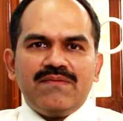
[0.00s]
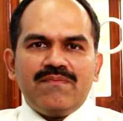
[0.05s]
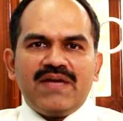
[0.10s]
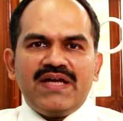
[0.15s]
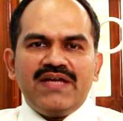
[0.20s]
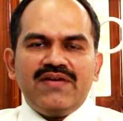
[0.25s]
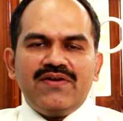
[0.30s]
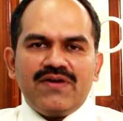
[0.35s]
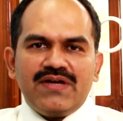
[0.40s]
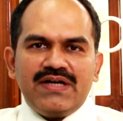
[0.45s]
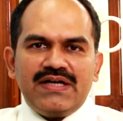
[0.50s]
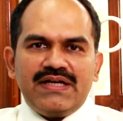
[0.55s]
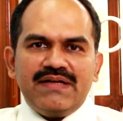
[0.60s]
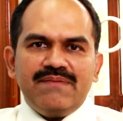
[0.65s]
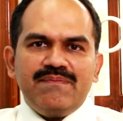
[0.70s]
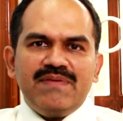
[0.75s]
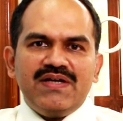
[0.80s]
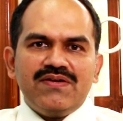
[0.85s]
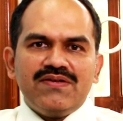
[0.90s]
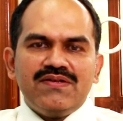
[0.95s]
minority
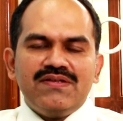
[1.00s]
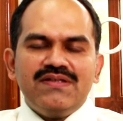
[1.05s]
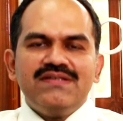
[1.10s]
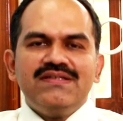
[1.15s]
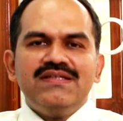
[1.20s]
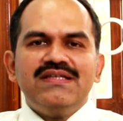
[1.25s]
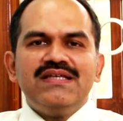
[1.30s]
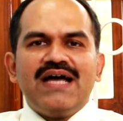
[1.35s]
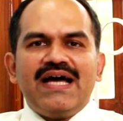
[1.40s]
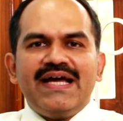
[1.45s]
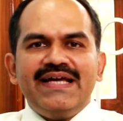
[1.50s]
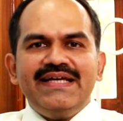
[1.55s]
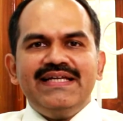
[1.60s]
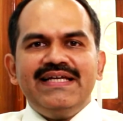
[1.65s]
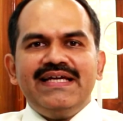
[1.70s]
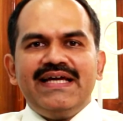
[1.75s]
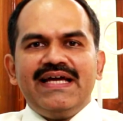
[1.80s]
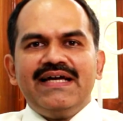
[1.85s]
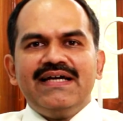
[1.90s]
because this is a highly